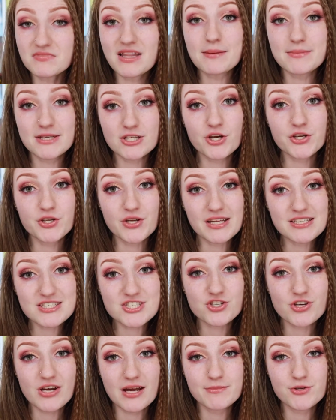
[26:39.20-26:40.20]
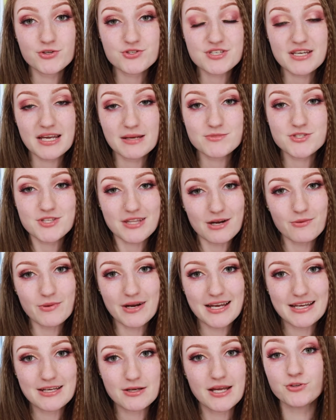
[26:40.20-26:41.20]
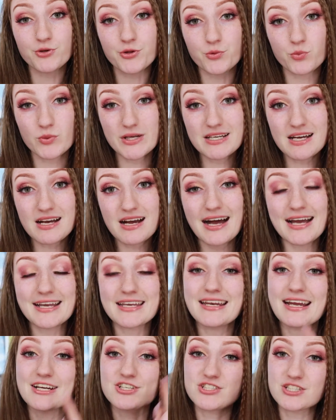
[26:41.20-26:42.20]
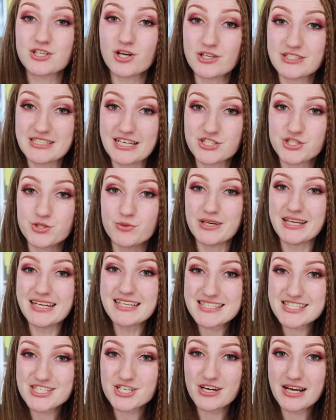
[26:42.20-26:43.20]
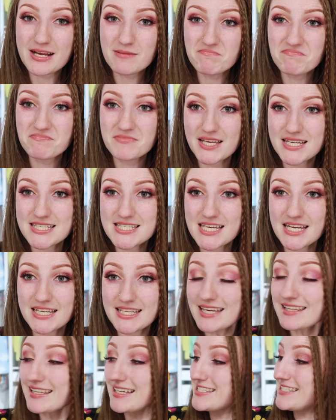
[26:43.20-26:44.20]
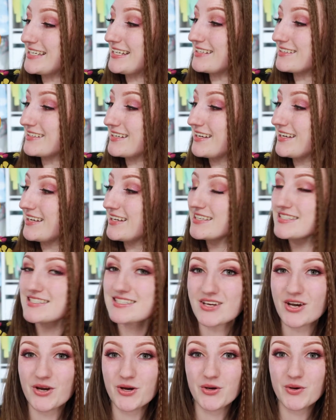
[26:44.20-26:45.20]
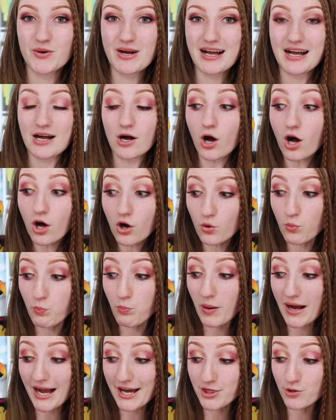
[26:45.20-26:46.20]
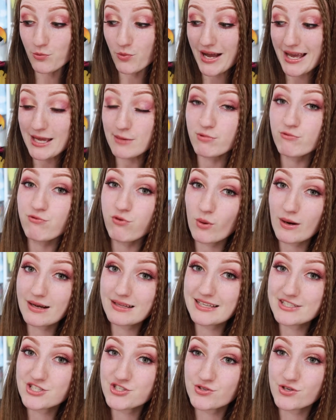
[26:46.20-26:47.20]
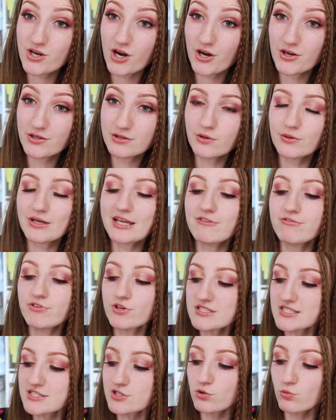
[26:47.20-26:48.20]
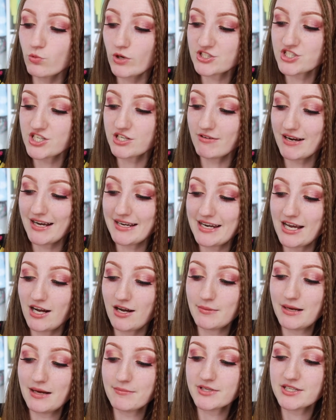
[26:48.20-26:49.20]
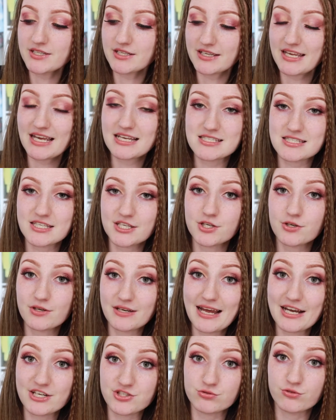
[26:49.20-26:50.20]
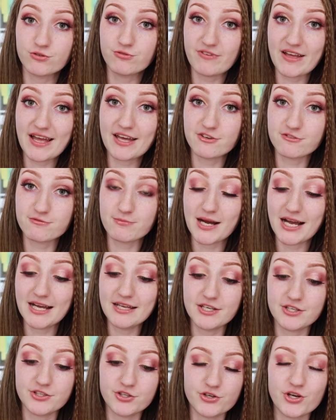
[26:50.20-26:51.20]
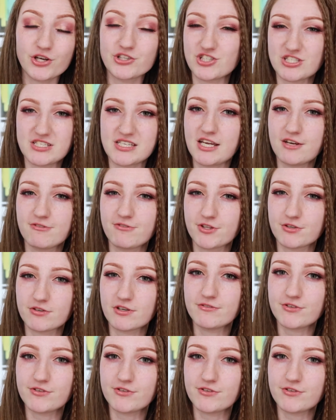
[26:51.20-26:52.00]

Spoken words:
Let me know your Instagram username so that way if you're the winner, I can actually contact you on Instagram. And yeah, that's it. So, oh, by the way, before I let you go, look, if you're still watching right now, I'm gonna guess that you're an actual fan of mine and you're not just here for the